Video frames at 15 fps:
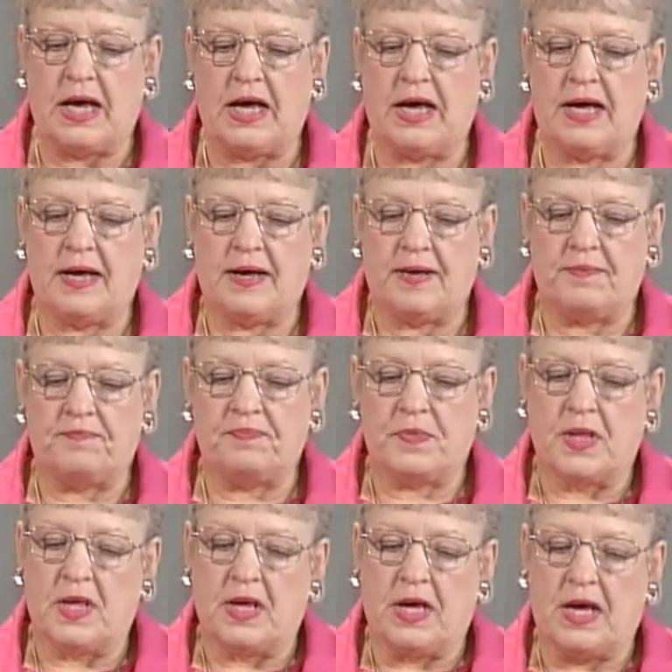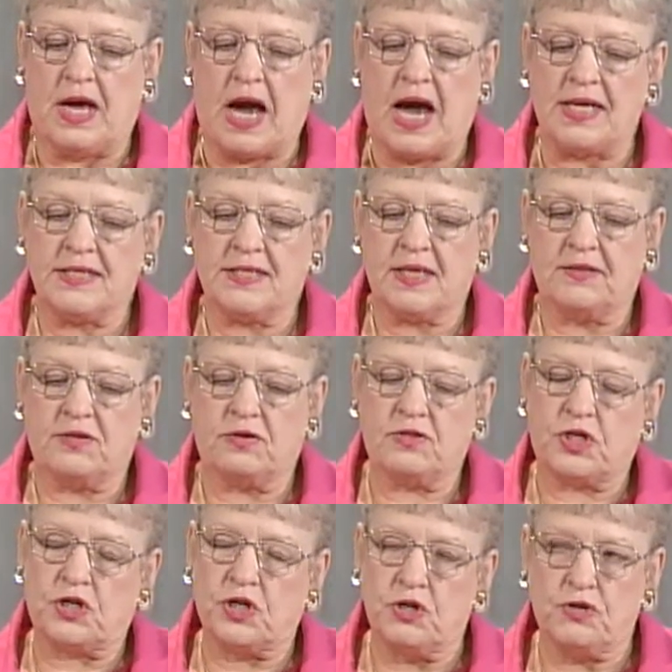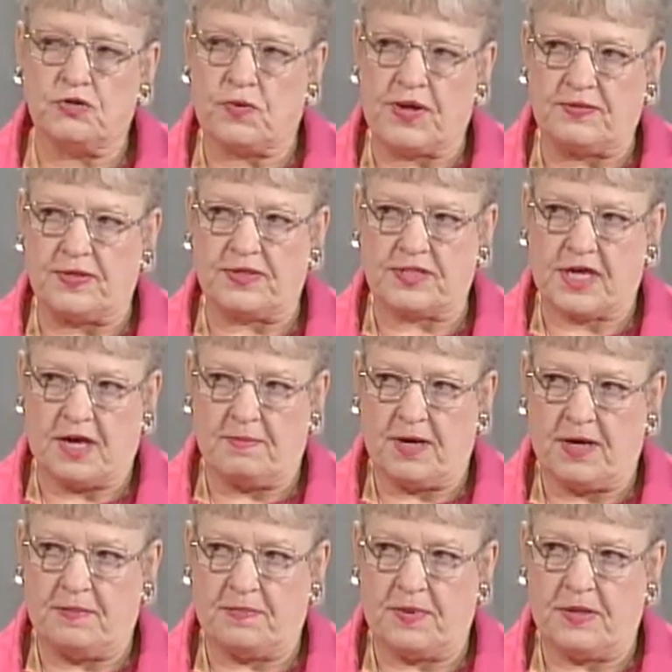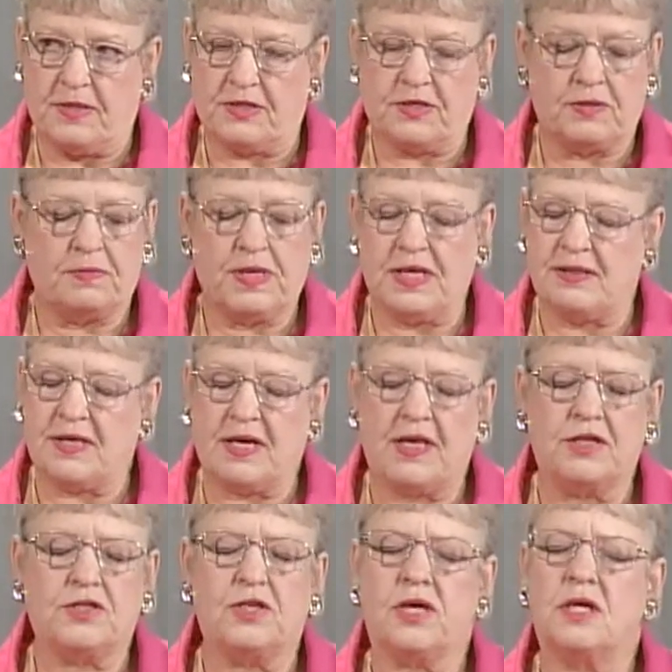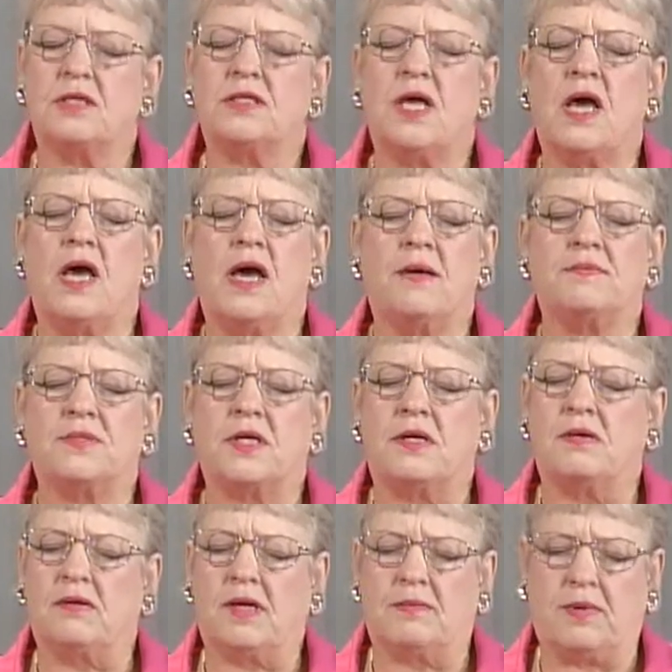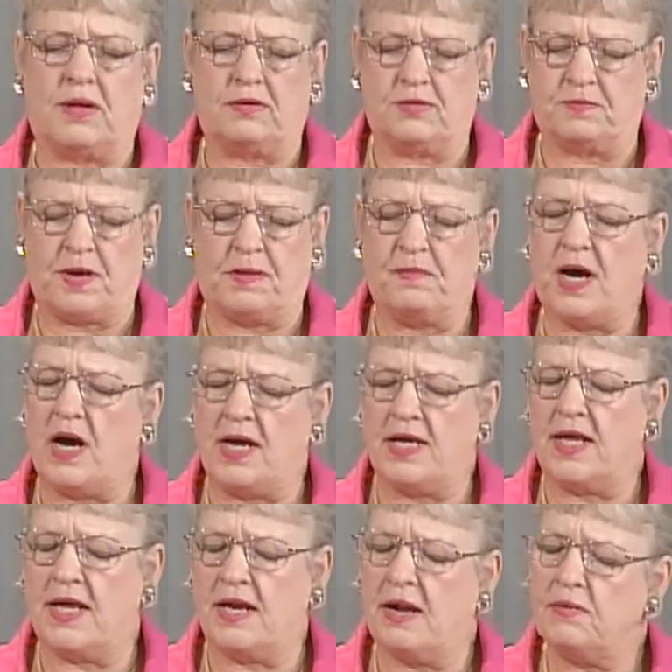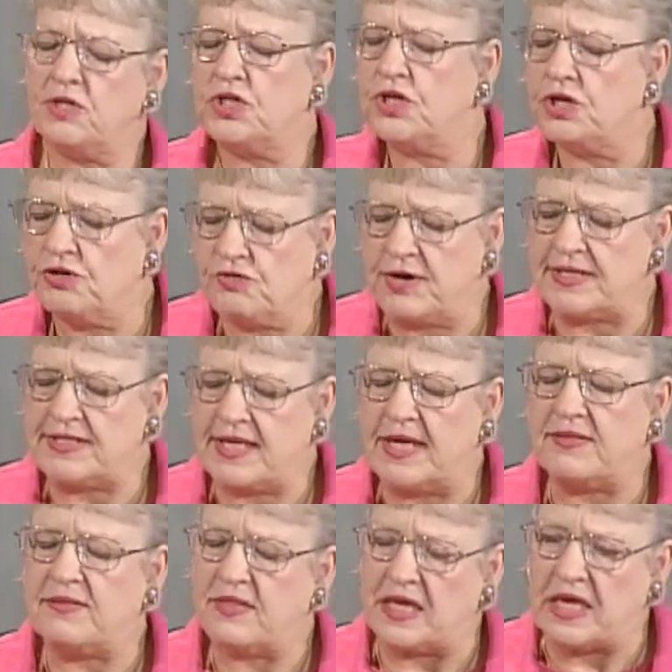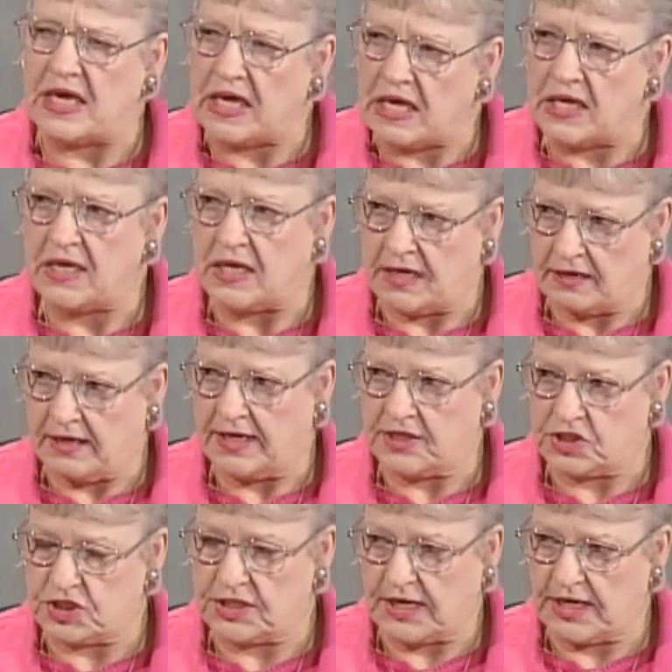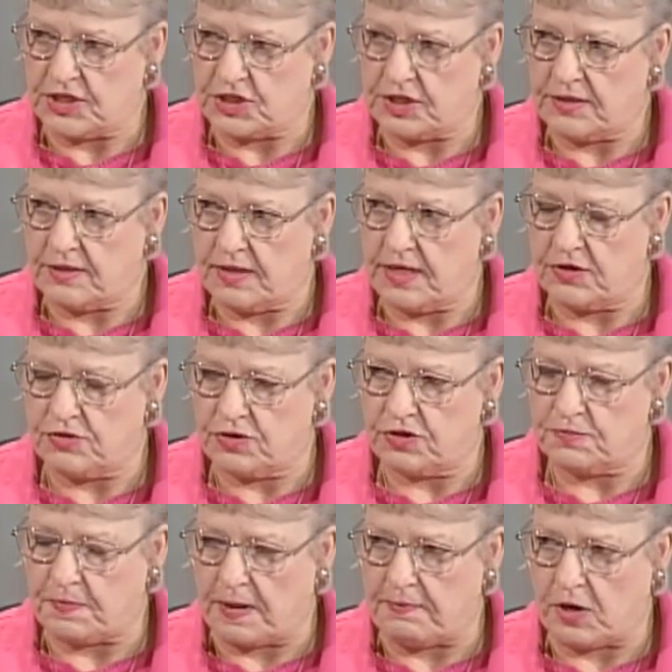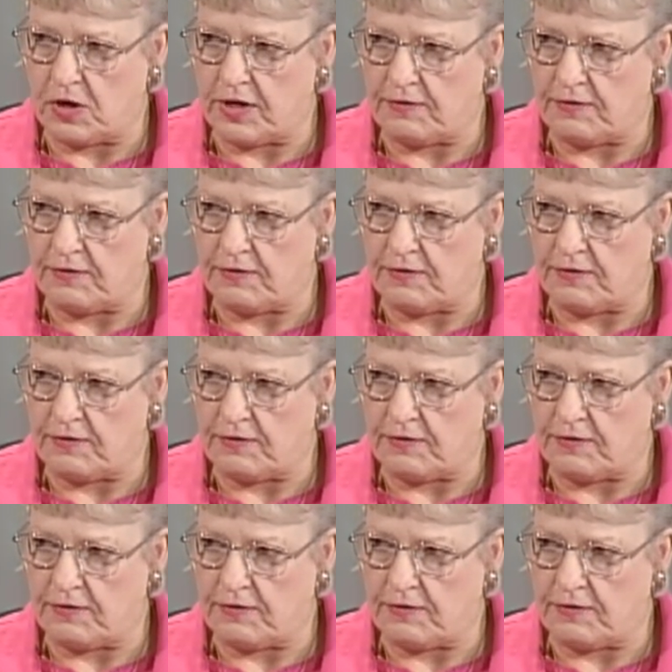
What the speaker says: There's a new threat that's come up to me that it just absolutely blows my mind. And I want you to address that, the ENDA legislation introduced by Barney